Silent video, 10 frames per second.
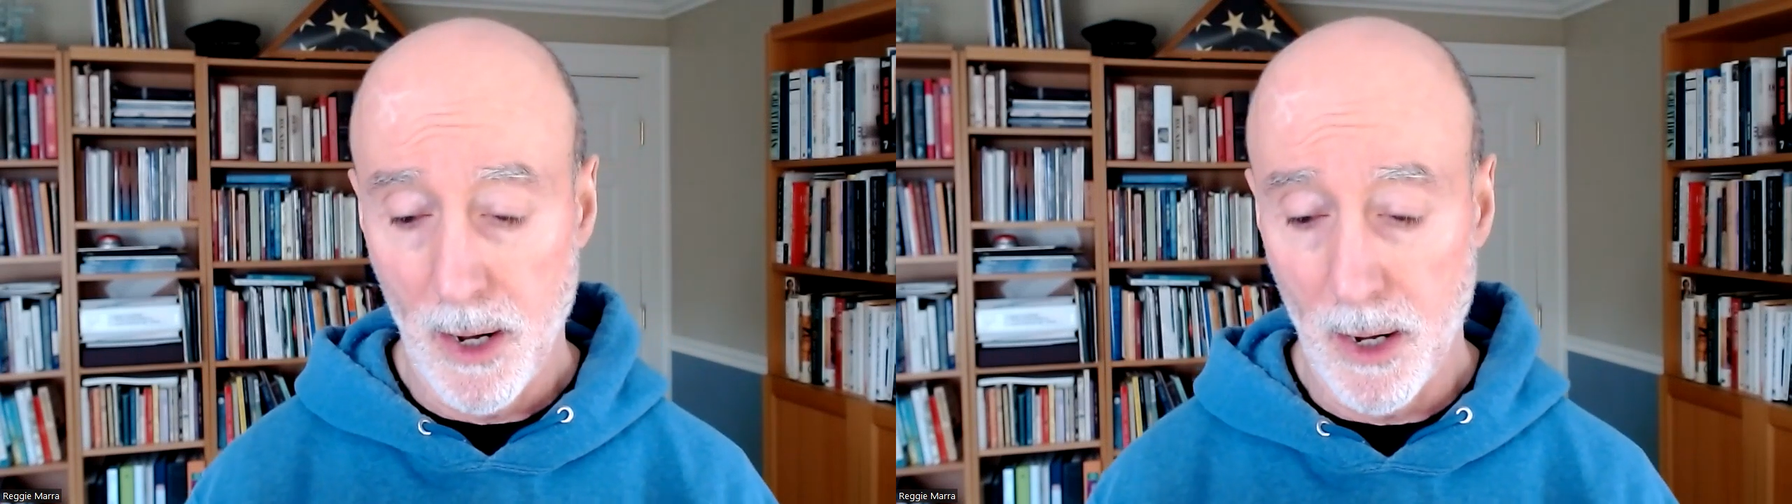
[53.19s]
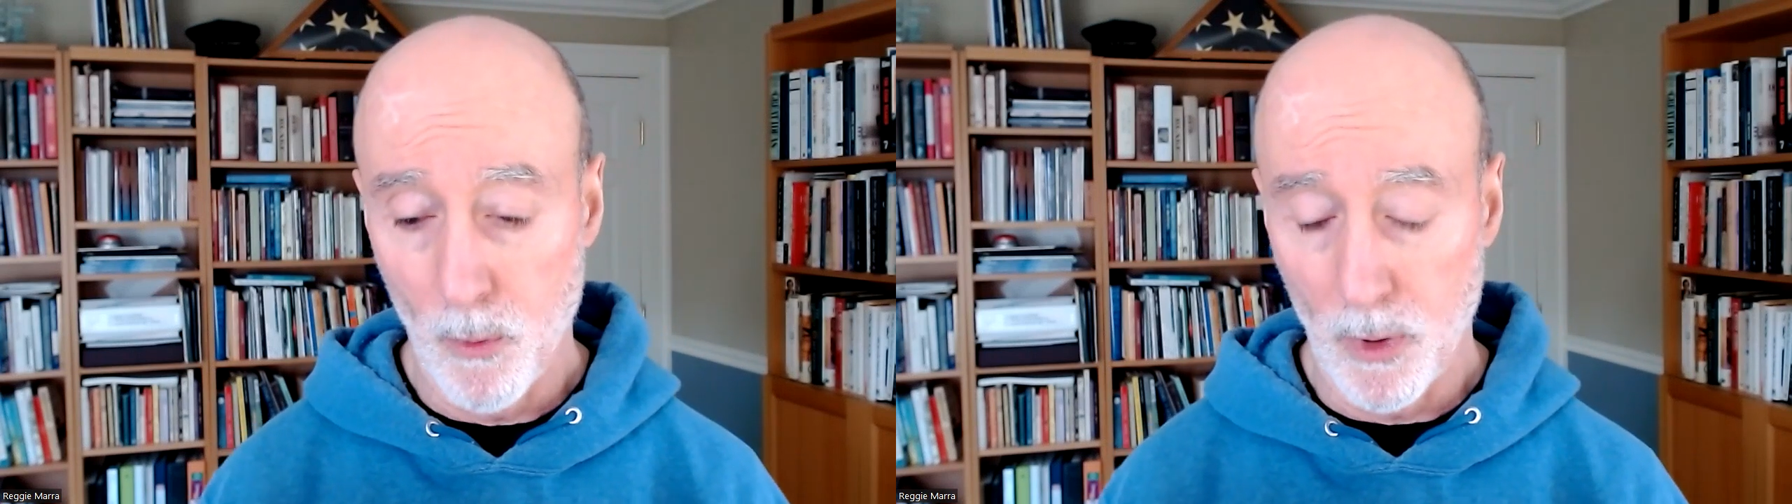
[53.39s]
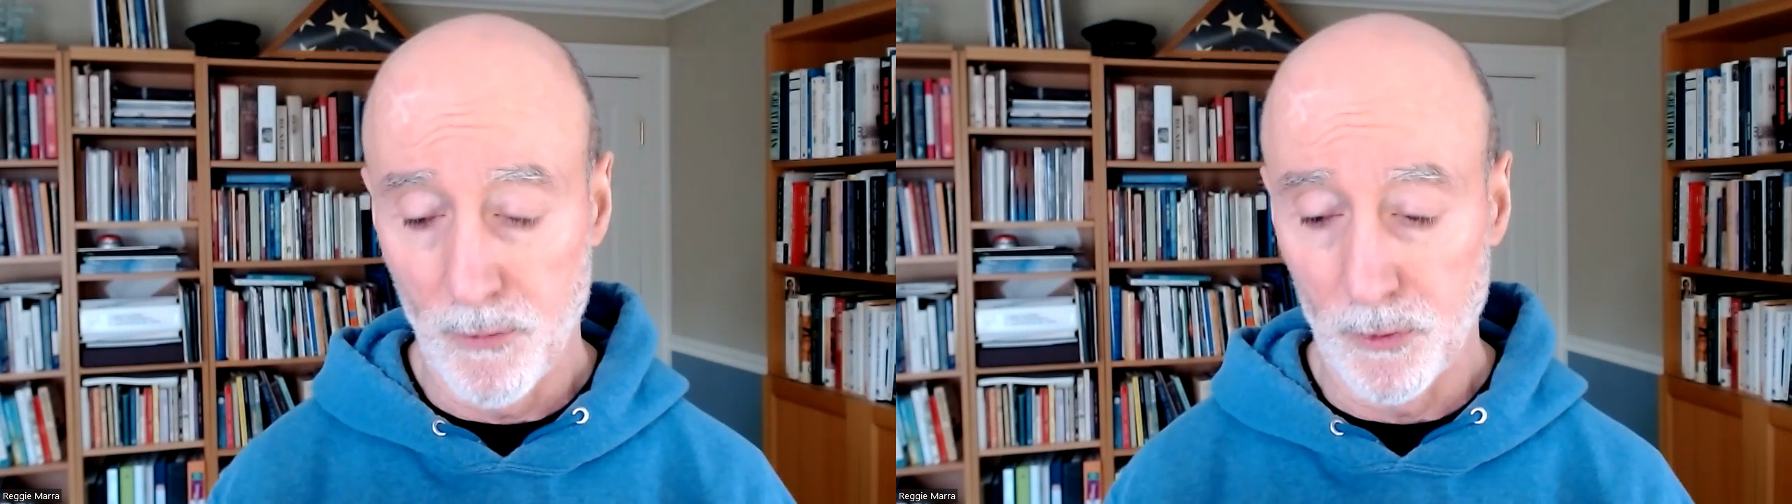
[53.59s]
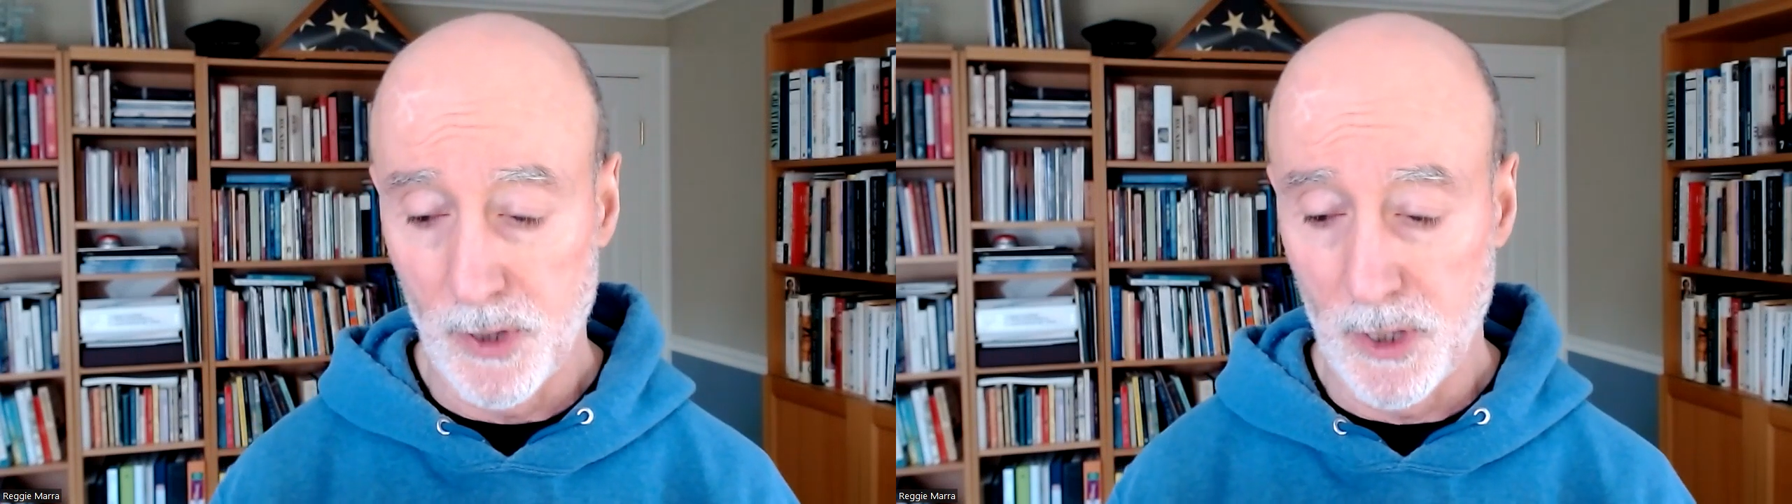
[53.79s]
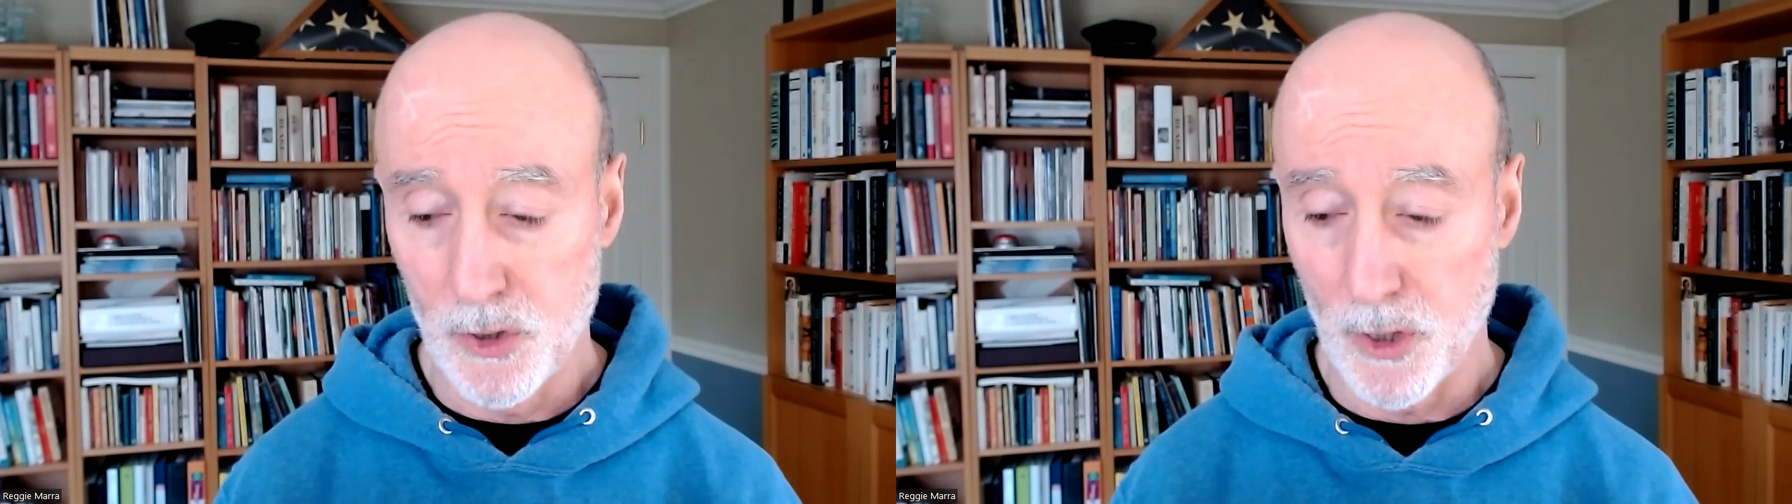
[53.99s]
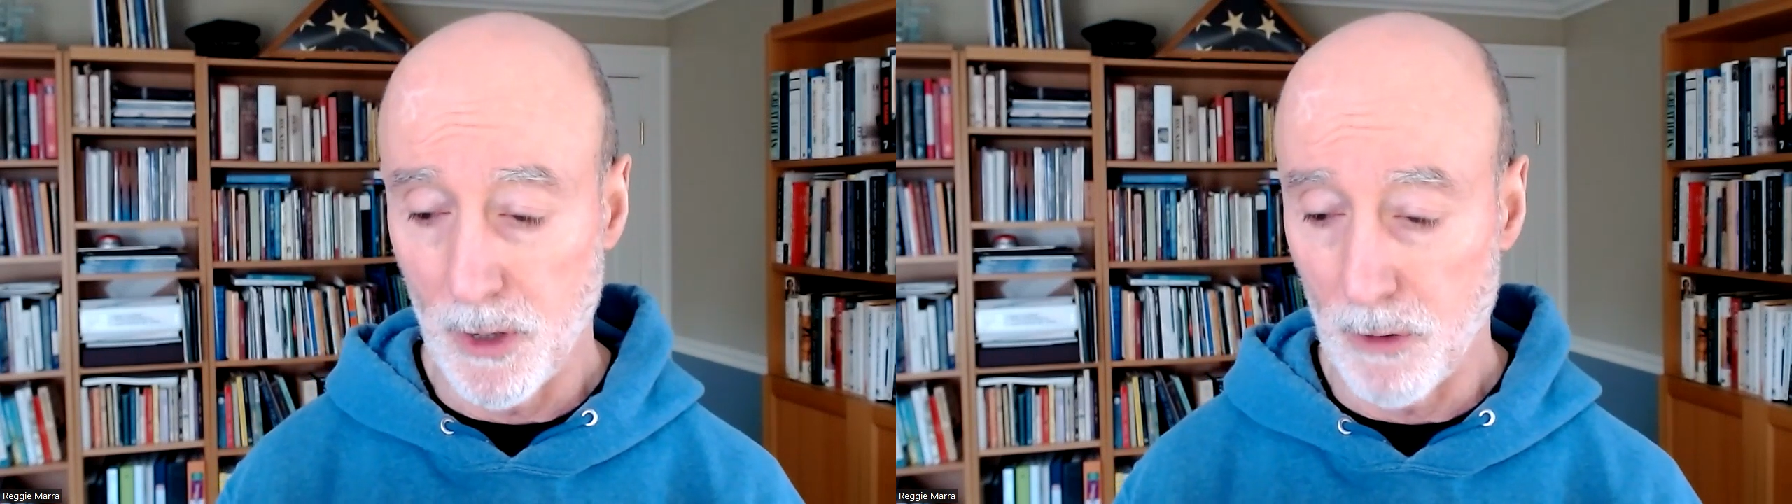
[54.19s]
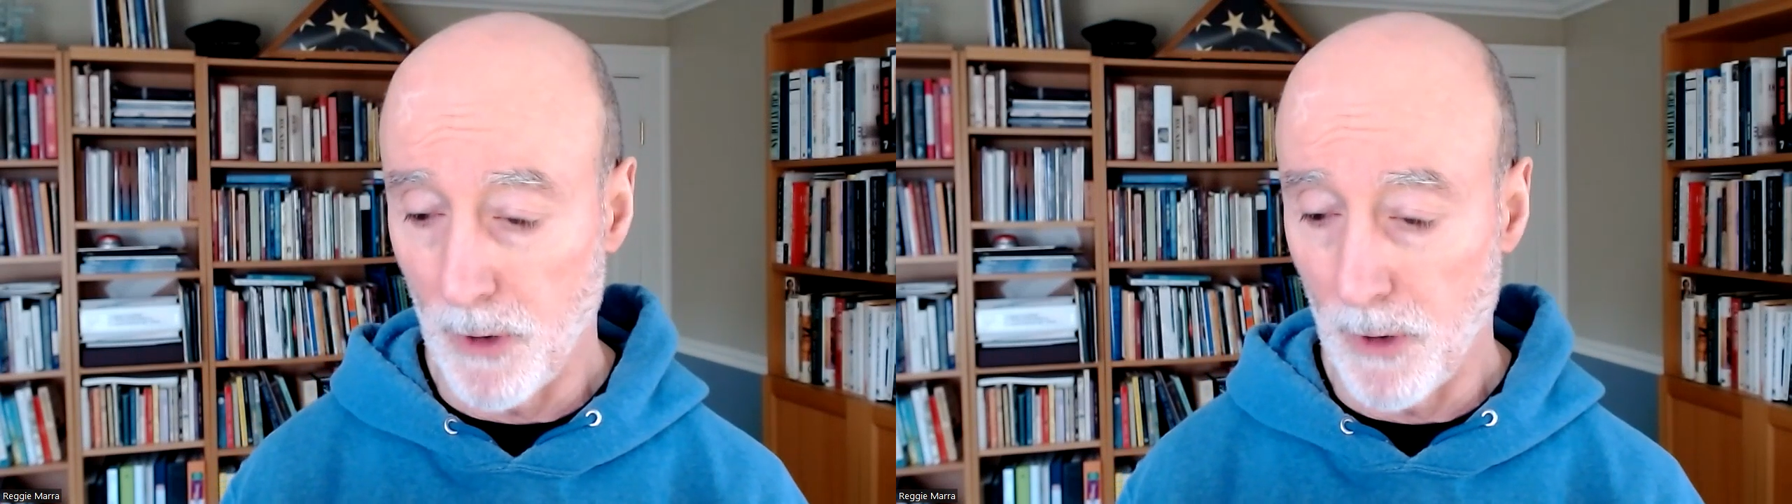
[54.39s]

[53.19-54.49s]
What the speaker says: wonderful teacher,